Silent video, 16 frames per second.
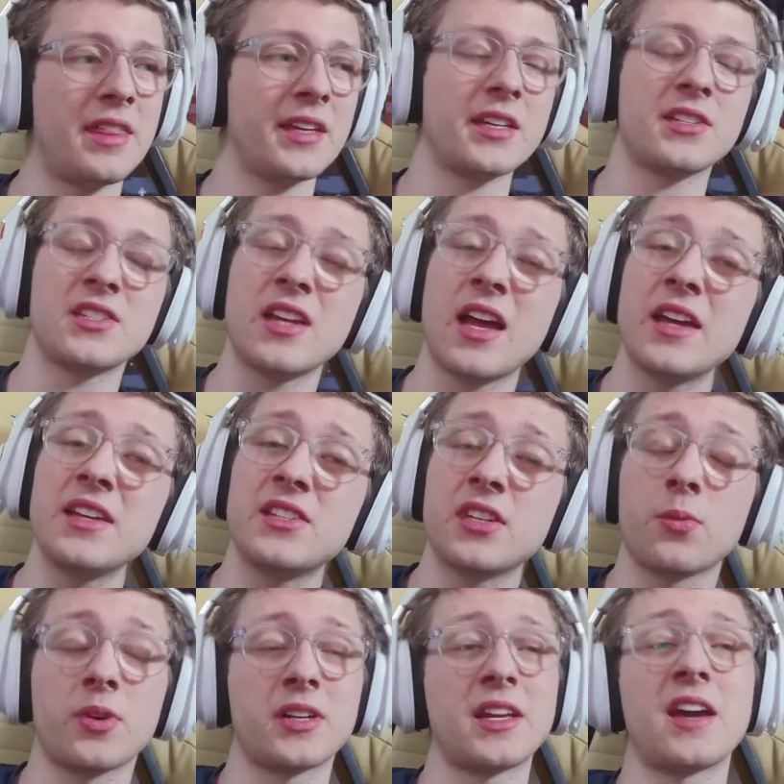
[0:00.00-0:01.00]
I think it's nice
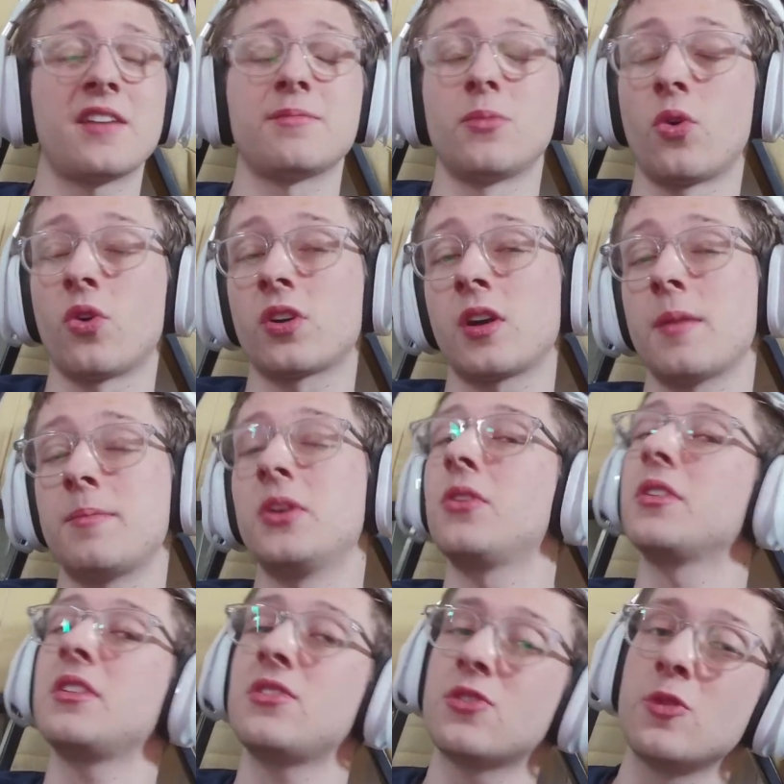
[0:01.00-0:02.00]
that we're going to have more
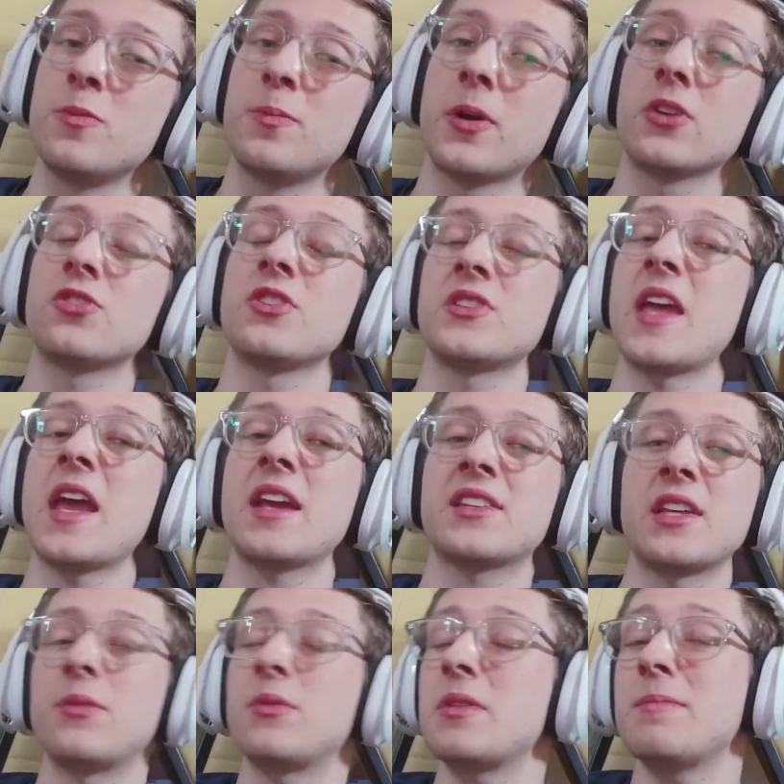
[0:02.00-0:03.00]
abilities to purchase
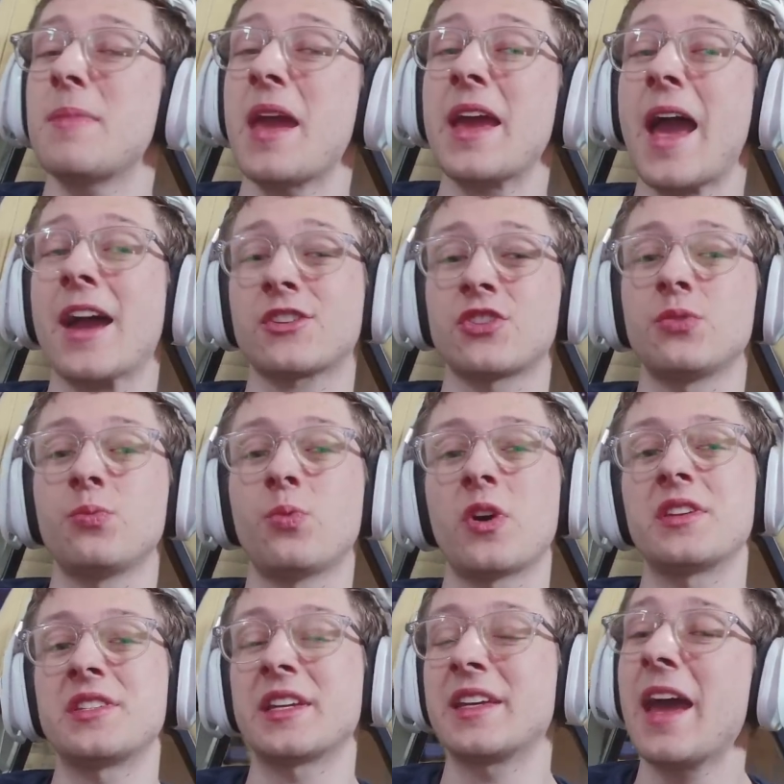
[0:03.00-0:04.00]
tanks that we may actually
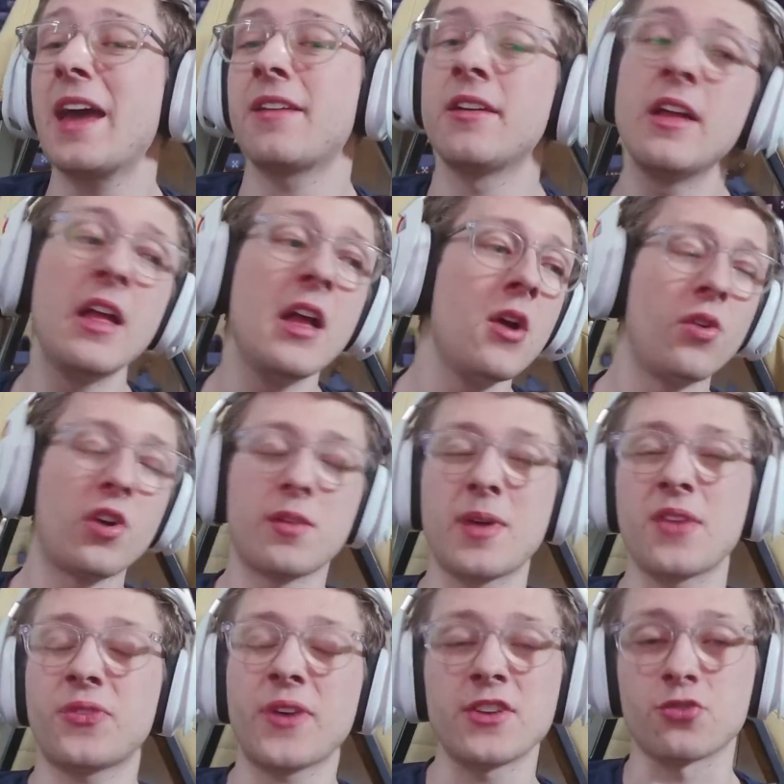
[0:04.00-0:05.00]
want to get. One of
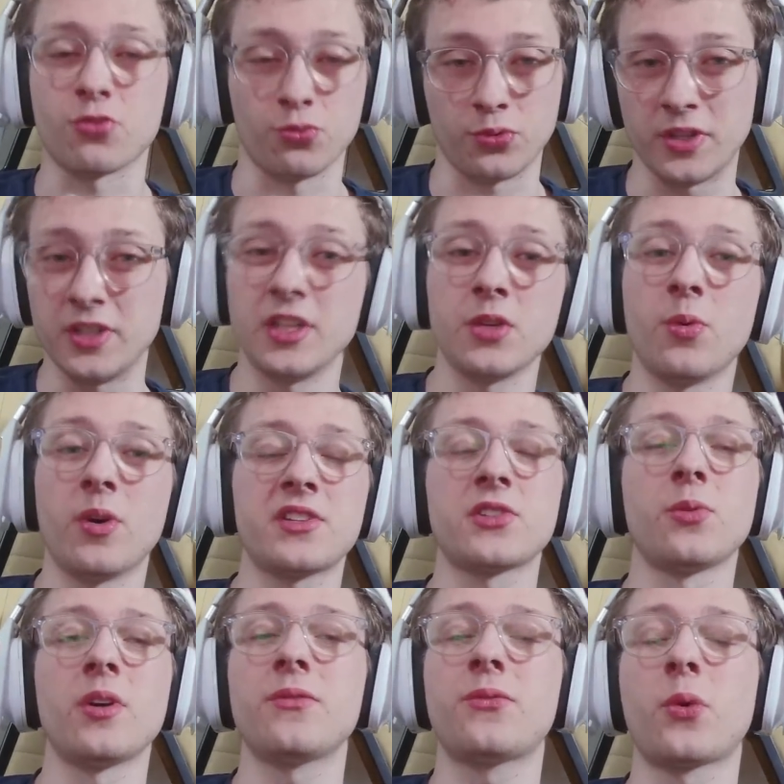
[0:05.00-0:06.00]
my friends really
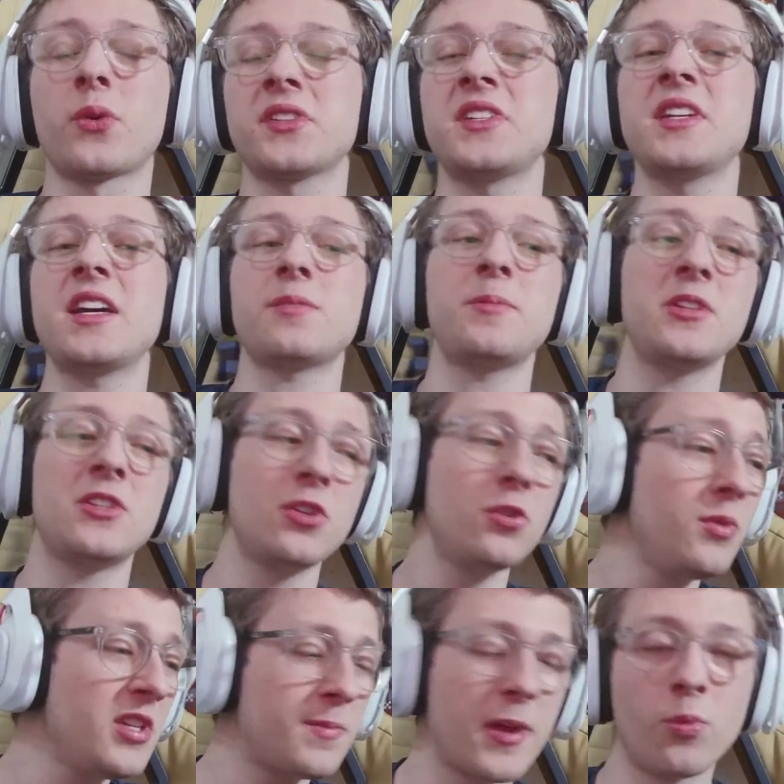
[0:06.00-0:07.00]
wants the 114
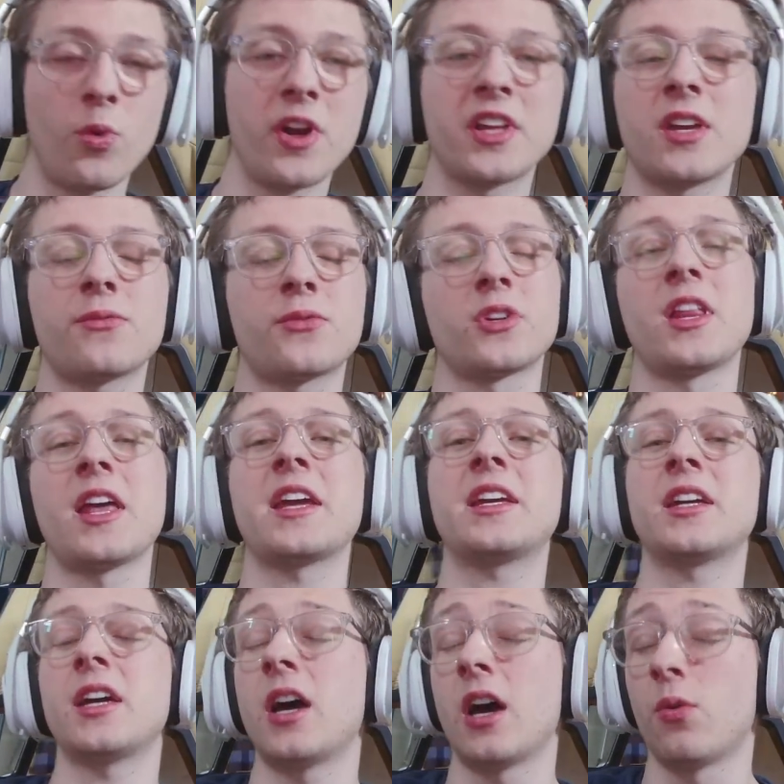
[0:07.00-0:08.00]
SP2. He's been wanting it for
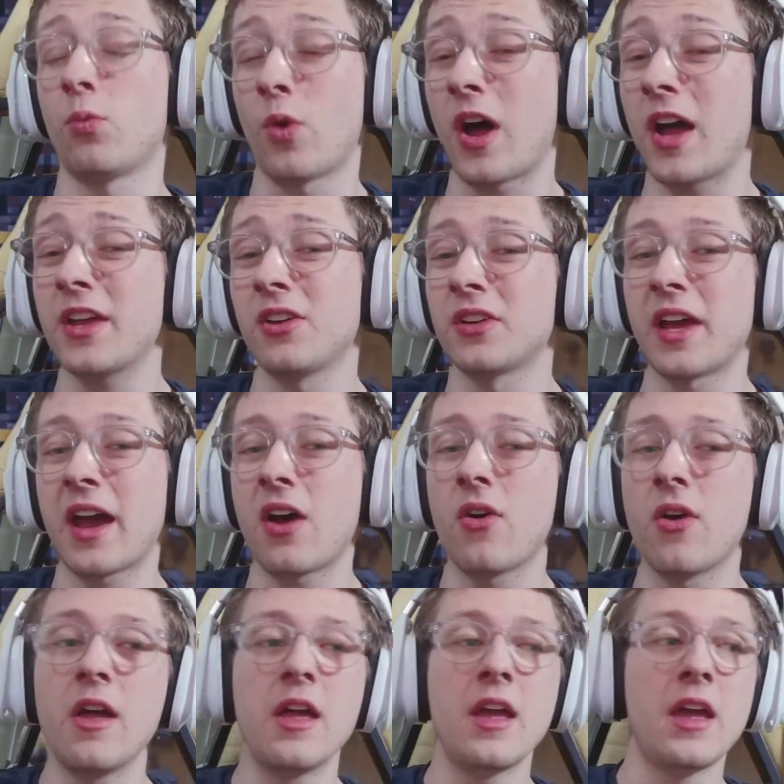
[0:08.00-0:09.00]
like a while
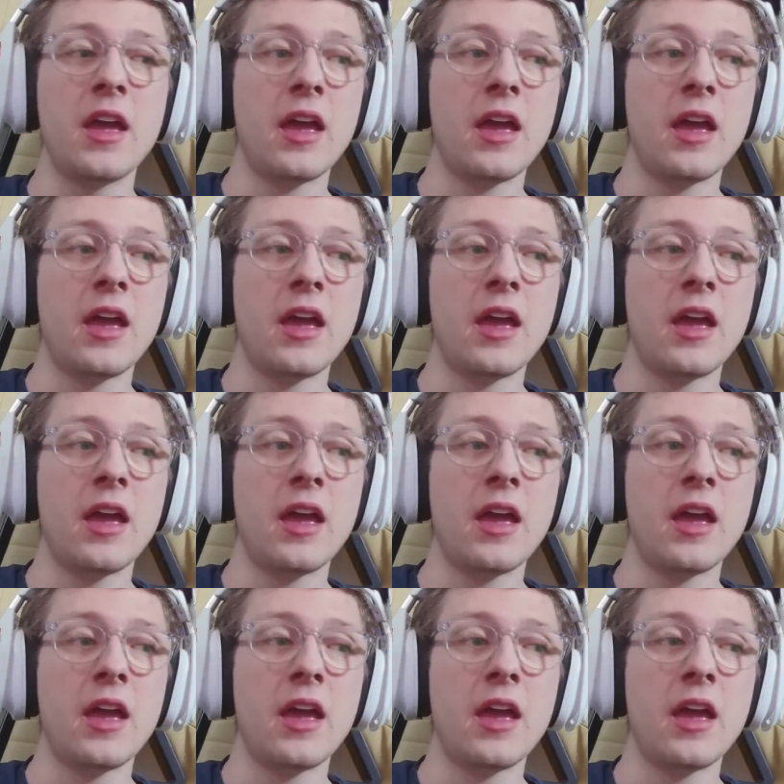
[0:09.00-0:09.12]
now,